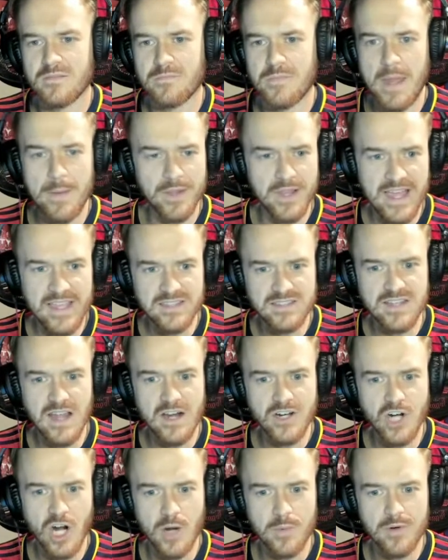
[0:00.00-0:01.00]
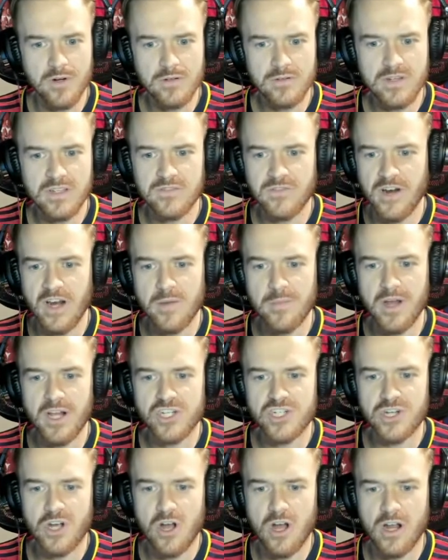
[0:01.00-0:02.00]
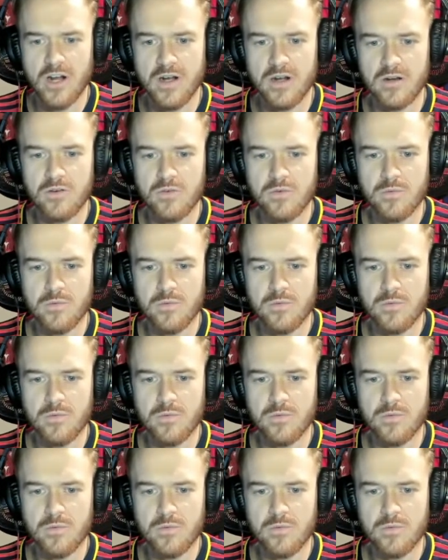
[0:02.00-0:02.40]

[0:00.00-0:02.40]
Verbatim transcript: MLS, Don Garber, is very much on